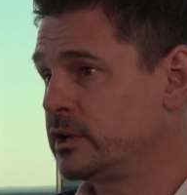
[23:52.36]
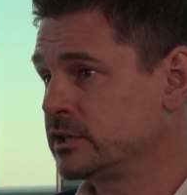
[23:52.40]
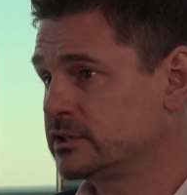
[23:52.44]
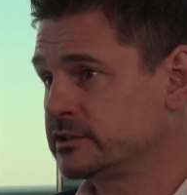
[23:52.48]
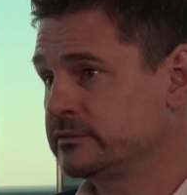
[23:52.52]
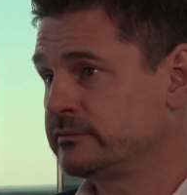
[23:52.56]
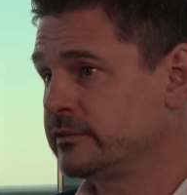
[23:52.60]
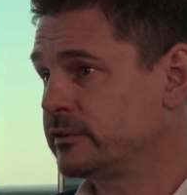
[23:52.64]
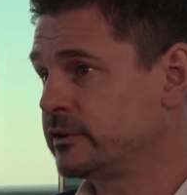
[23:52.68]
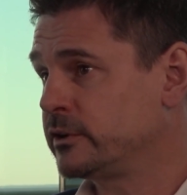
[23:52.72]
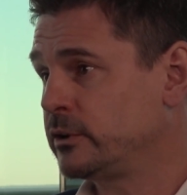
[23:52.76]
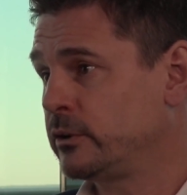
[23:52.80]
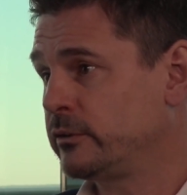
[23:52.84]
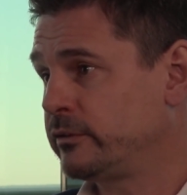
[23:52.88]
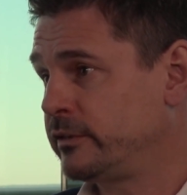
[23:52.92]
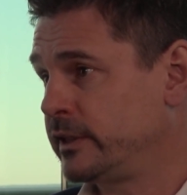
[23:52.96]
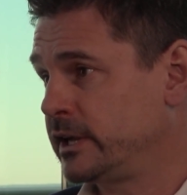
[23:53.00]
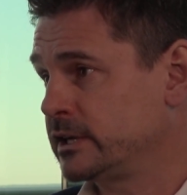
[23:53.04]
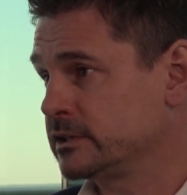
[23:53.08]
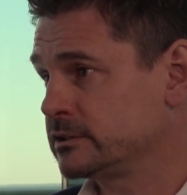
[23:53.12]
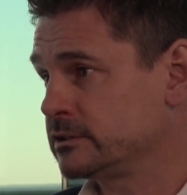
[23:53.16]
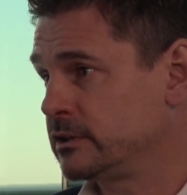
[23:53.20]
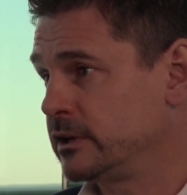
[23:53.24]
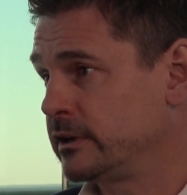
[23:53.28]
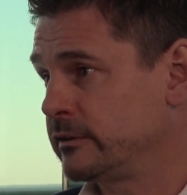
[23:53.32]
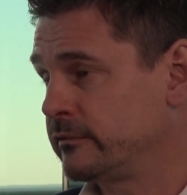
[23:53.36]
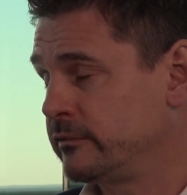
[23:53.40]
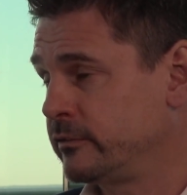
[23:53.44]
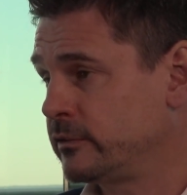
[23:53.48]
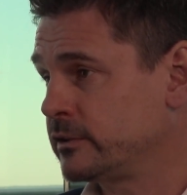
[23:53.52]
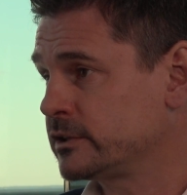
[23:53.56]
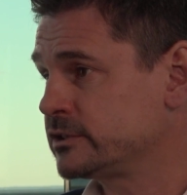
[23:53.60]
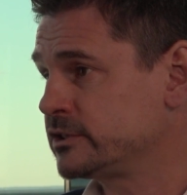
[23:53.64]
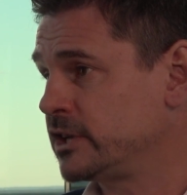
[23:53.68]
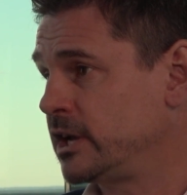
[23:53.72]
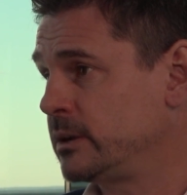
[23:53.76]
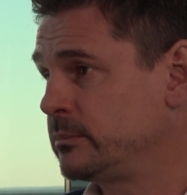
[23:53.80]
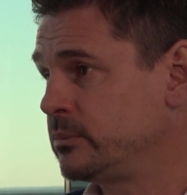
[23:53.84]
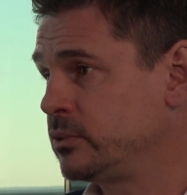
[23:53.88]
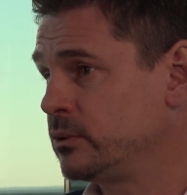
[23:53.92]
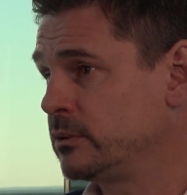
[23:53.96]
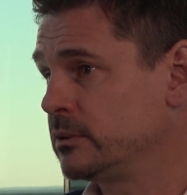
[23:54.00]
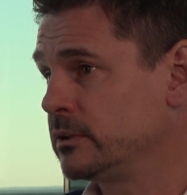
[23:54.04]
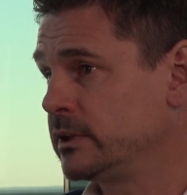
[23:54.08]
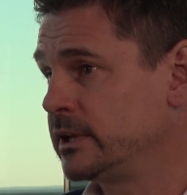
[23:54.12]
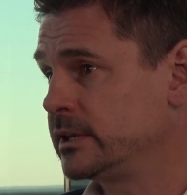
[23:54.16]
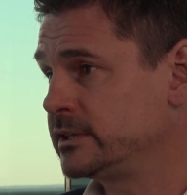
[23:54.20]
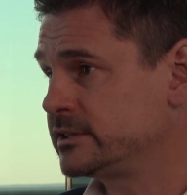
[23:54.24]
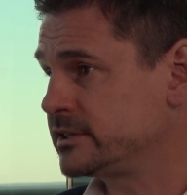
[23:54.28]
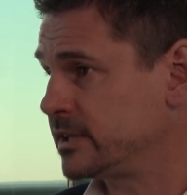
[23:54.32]
You get some very odd things, like for
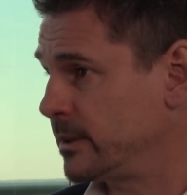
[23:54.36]
example,